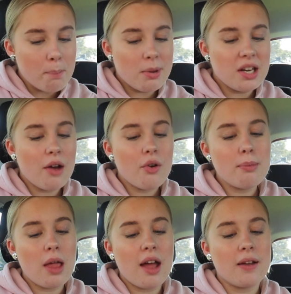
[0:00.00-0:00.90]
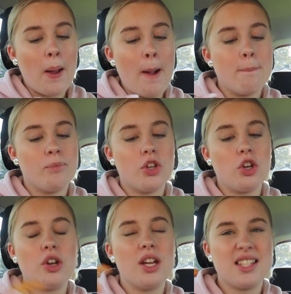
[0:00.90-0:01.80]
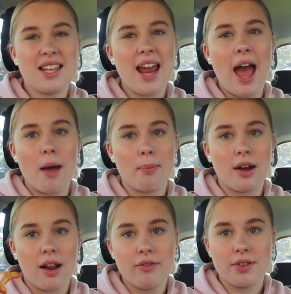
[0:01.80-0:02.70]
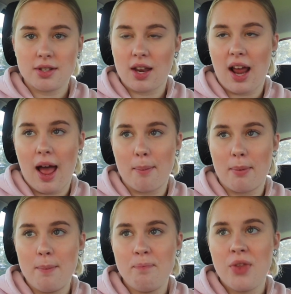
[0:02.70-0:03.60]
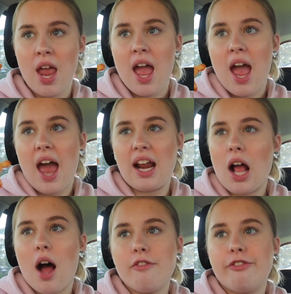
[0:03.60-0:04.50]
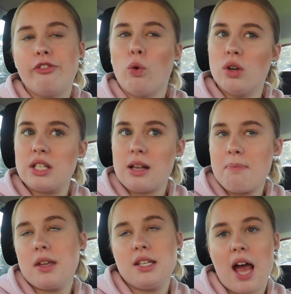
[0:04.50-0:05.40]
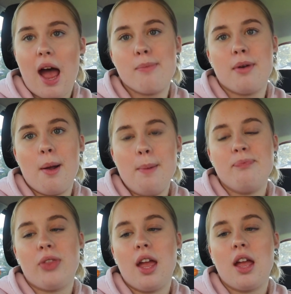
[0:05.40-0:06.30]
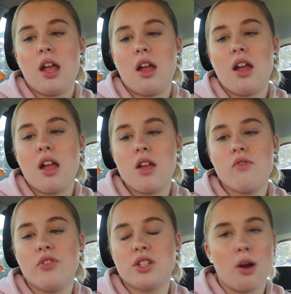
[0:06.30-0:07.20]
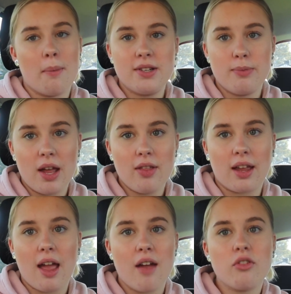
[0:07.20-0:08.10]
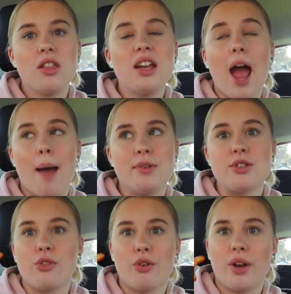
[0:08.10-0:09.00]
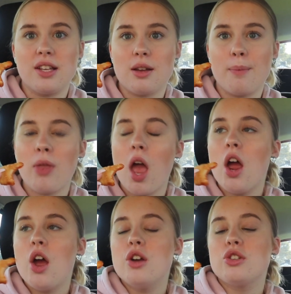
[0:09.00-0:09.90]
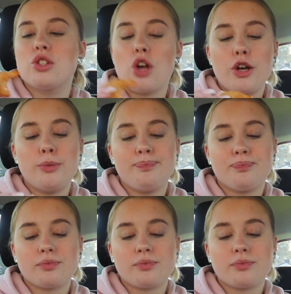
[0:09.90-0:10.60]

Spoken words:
But now I'm like, you know, it's going to happen if it's going to happen. And I can't force something to happen if it's not meant to be. Like, everything happens for a reason. So